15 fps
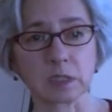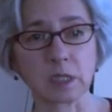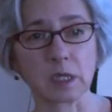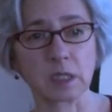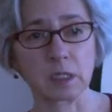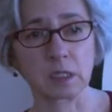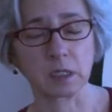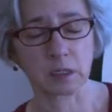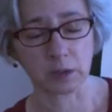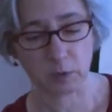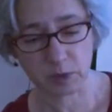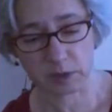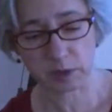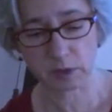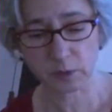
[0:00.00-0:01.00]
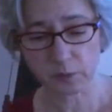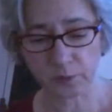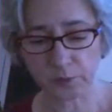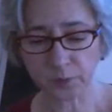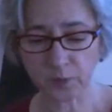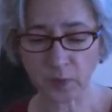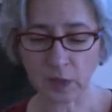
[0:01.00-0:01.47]
Society at
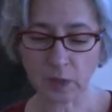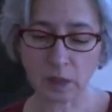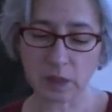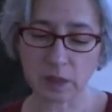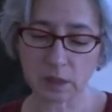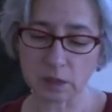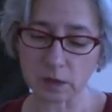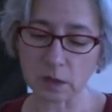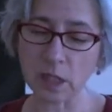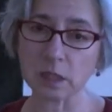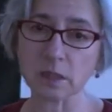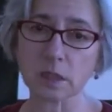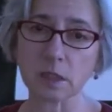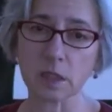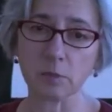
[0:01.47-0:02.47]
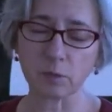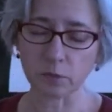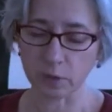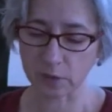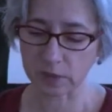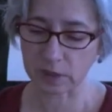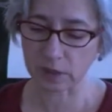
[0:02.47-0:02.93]
OSU. He's a landscape
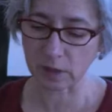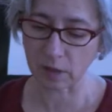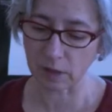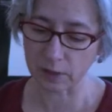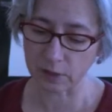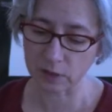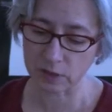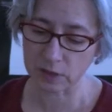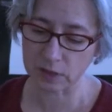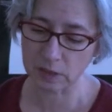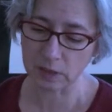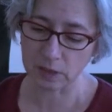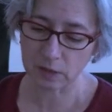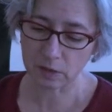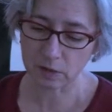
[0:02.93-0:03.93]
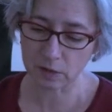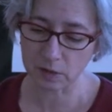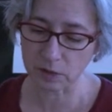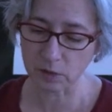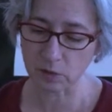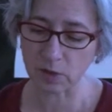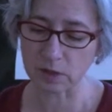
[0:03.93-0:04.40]
forest ecologist. He's
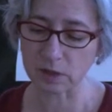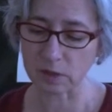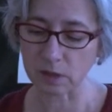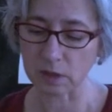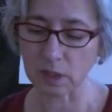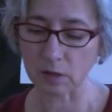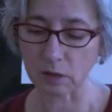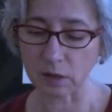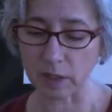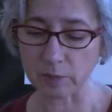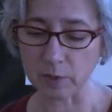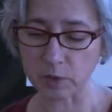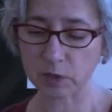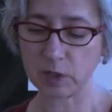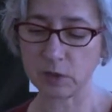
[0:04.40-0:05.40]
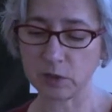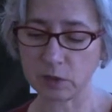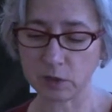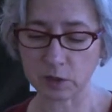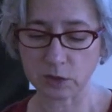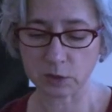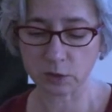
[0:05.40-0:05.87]
interested in how climate change
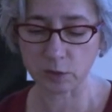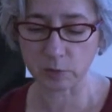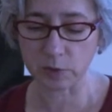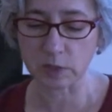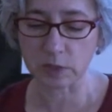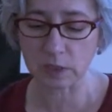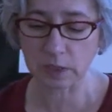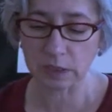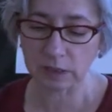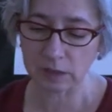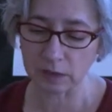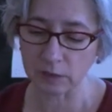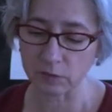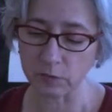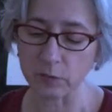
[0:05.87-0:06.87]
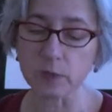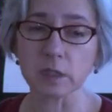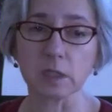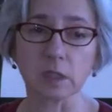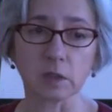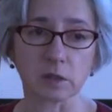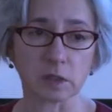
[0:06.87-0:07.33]
and disturbance
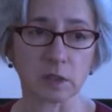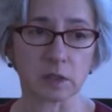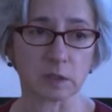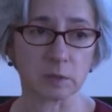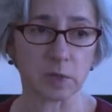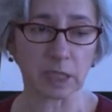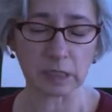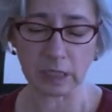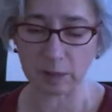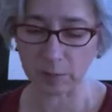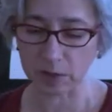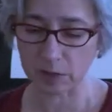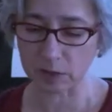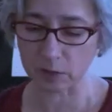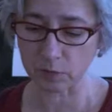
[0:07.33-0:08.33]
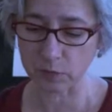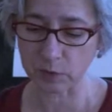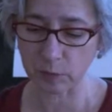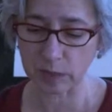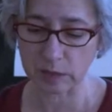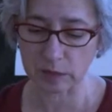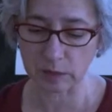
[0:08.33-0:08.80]
influence ecosystem dynamics over
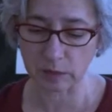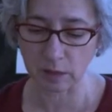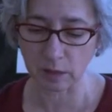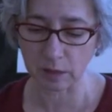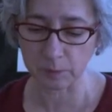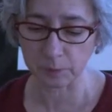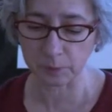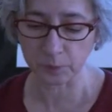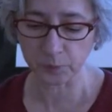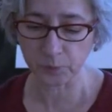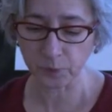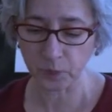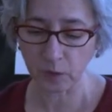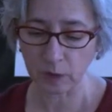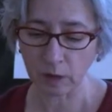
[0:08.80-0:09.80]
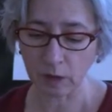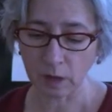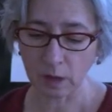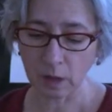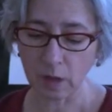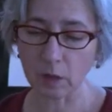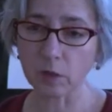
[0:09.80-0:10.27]
space and time.
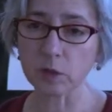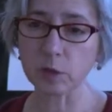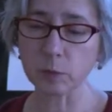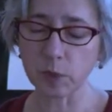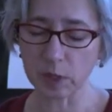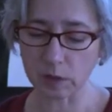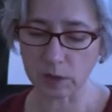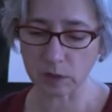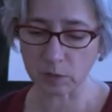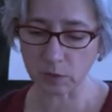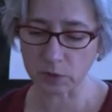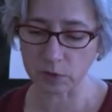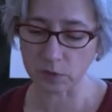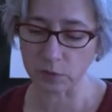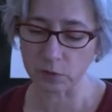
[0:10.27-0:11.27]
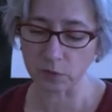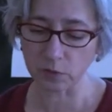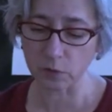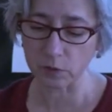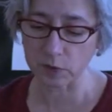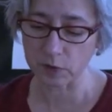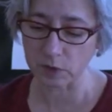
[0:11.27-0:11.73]
Harold's PhD research
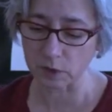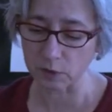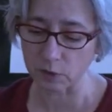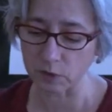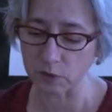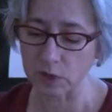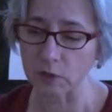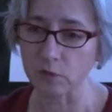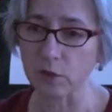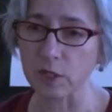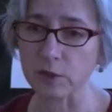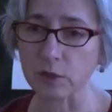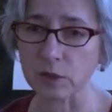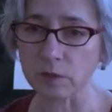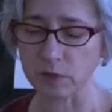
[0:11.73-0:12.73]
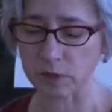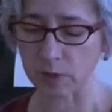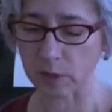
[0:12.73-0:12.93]
focused on tree invasion of